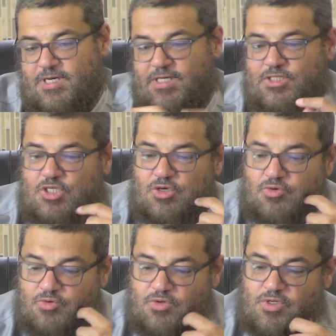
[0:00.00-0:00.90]

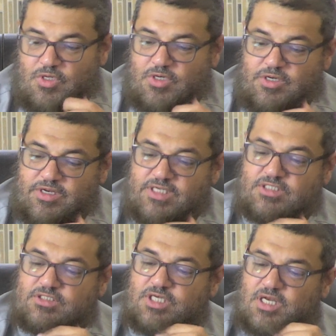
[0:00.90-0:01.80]
So next
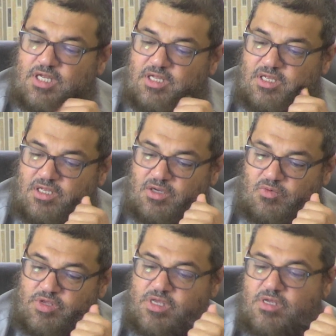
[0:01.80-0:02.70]
inshallah
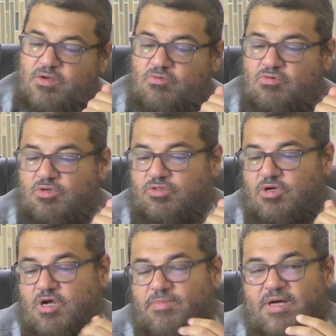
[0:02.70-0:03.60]
week we'll
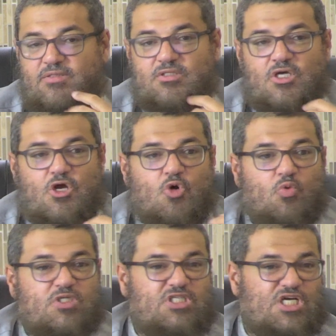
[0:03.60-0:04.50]
talk about
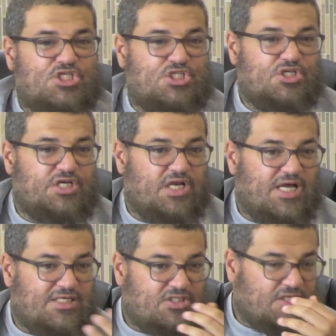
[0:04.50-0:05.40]
what's ash-shirk
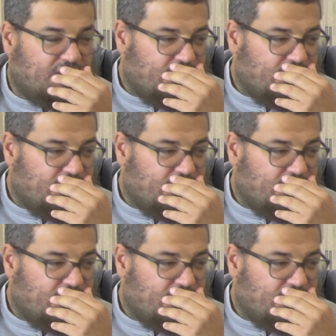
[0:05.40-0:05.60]
al-asghar,